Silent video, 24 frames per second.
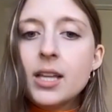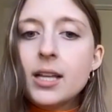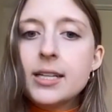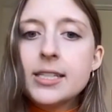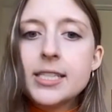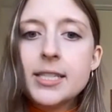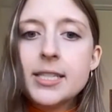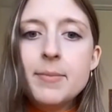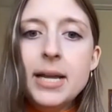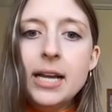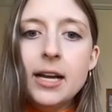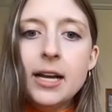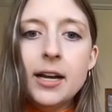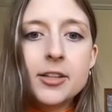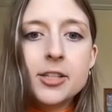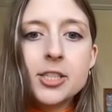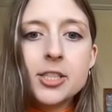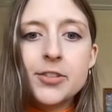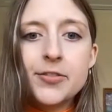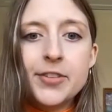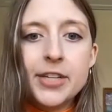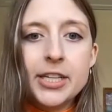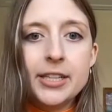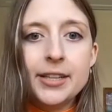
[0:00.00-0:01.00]
to make others
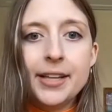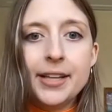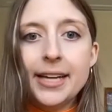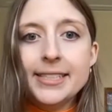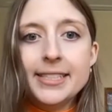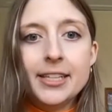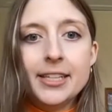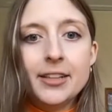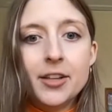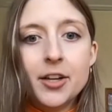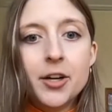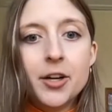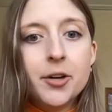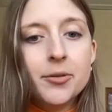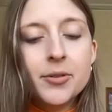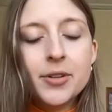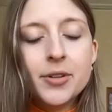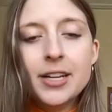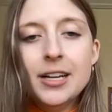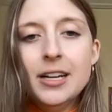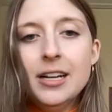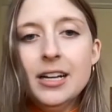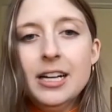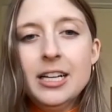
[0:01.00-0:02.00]
feel less
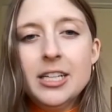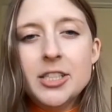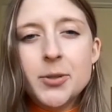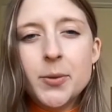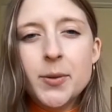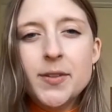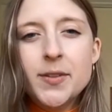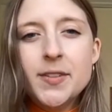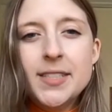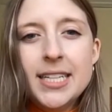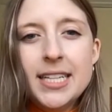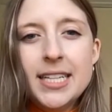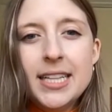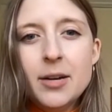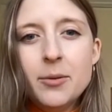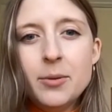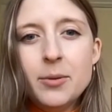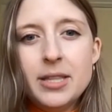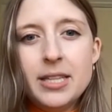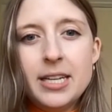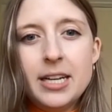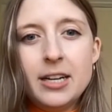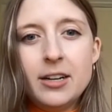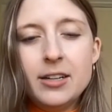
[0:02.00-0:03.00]
alone. So we've seen that with
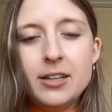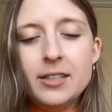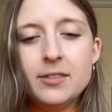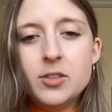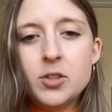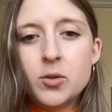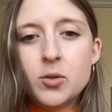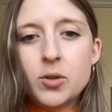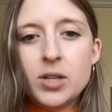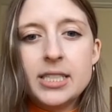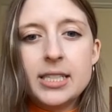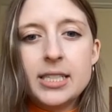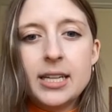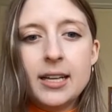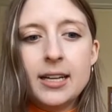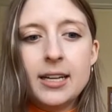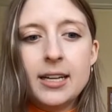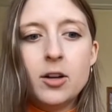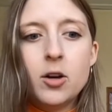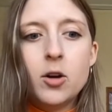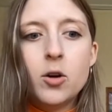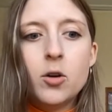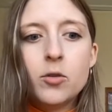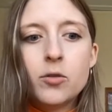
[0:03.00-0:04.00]
narrative
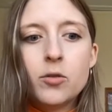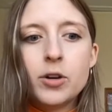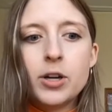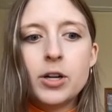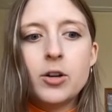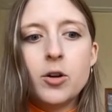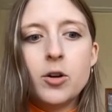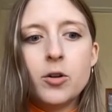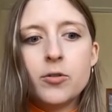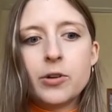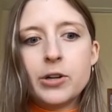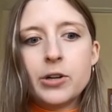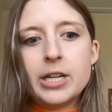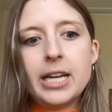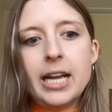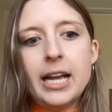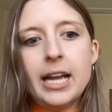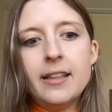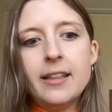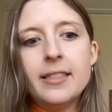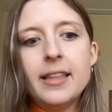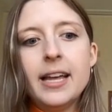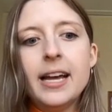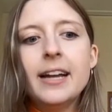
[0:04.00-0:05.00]
storytelling over and over
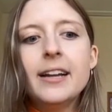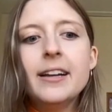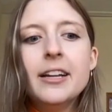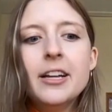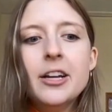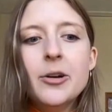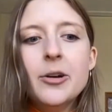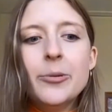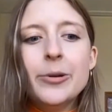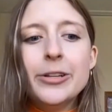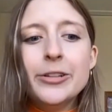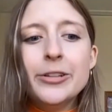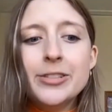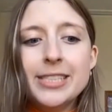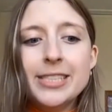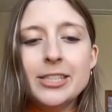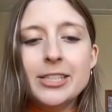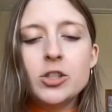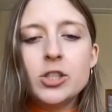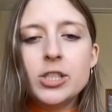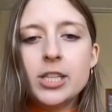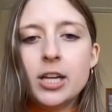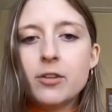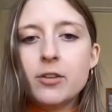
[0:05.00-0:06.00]
again, that when you see
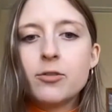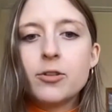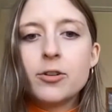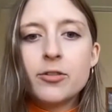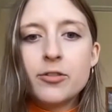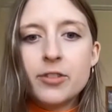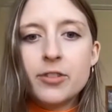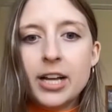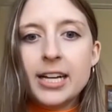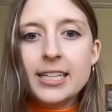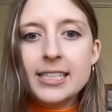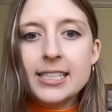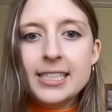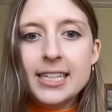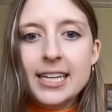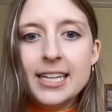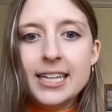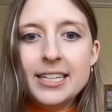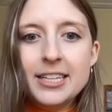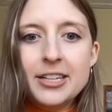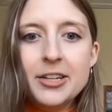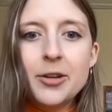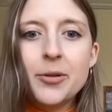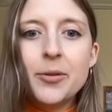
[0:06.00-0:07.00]
yourself
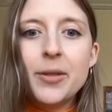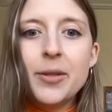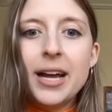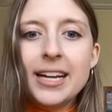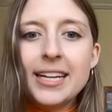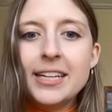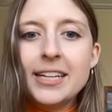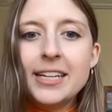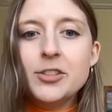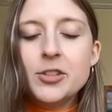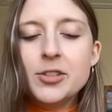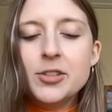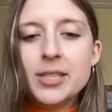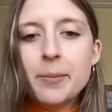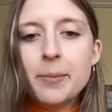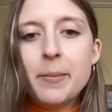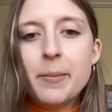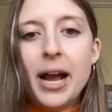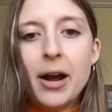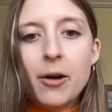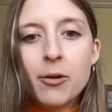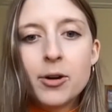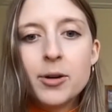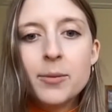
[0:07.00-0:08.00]
reflected, that gives you some
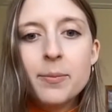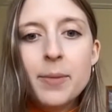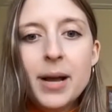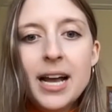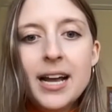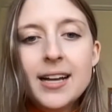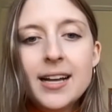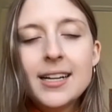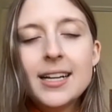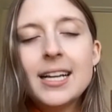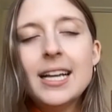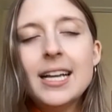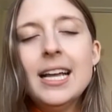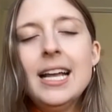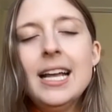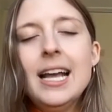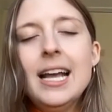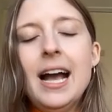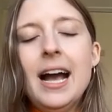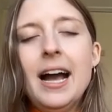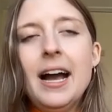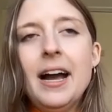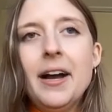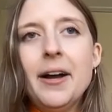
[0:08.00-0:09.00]
power back.
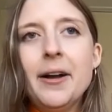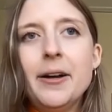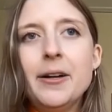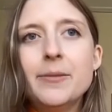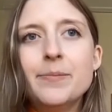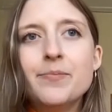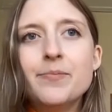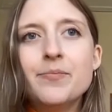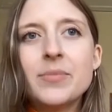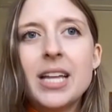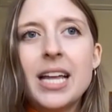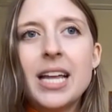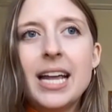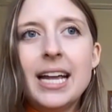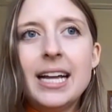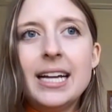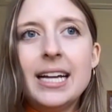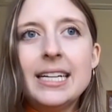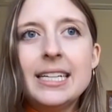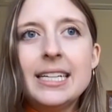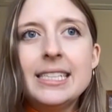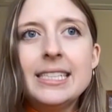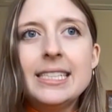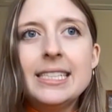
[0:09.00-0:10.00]

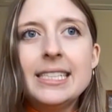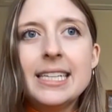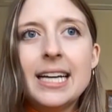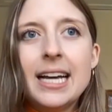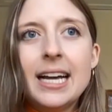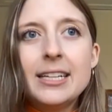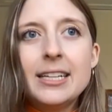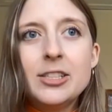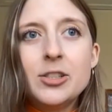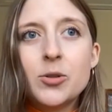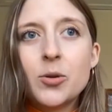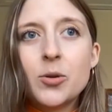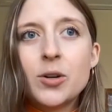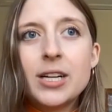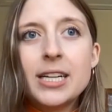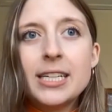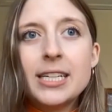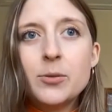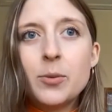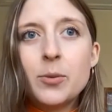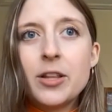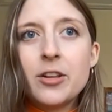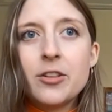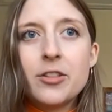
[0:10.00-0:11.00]
And
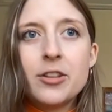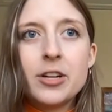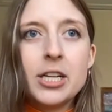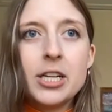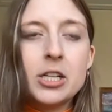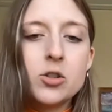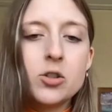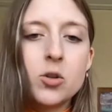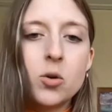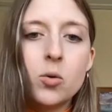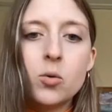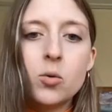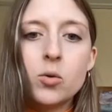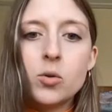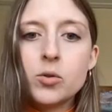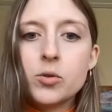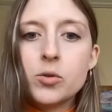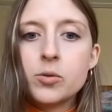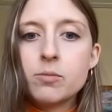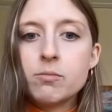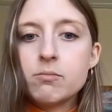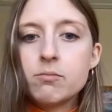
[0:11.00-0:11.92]
stories, whether they're told